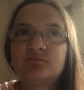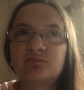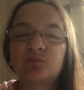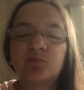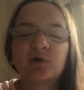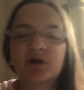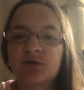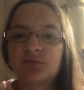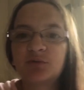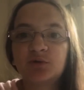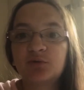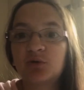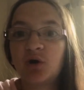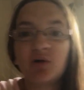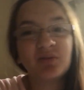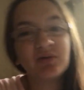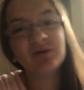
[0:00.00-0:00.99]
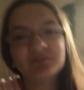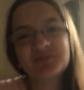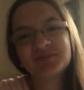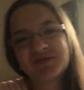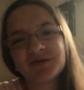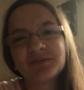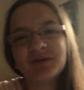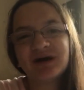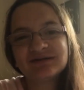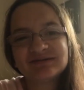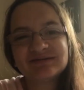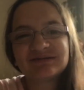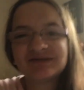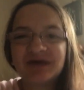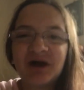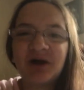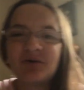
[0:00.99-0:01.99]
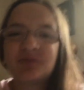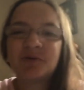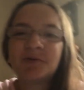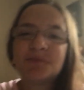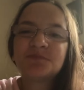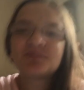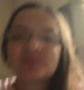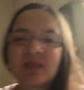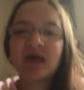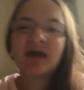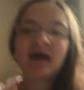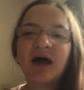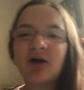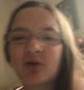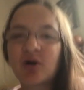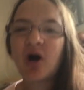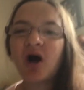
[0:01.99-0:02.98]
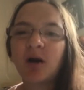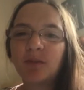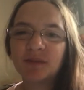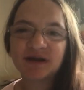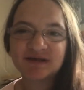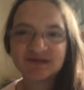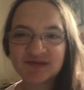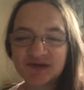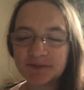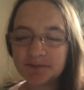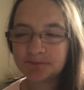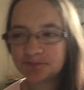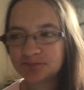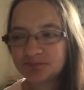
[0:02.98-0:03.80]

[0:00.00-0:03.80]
whatever you call them, about CF. How common is it?